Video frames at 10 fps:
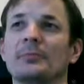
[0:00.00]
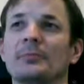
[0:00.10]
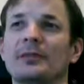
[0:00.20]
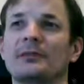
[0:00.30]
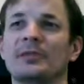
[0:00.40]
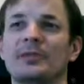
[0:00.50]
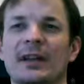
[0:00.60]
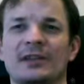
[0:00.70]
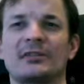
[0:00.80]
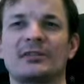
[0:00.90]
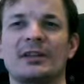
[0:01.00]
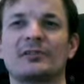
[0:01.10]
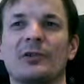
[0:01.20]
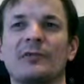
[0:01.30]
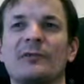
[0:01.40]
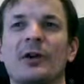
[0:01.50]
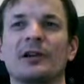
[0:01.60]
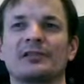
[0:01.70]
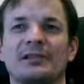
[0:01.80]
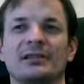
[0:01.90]
If the reaction is so
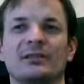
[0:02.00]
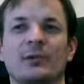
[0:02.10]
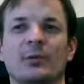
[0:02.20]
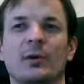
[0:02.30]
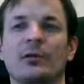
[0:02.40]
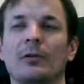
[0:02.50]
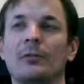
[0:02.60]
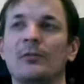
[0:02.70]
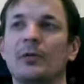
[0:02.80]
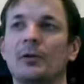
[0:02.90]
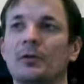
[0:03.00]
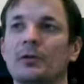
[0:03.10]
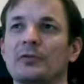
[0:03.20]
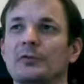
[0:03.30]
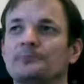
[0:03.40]
fast, it is not well thought over.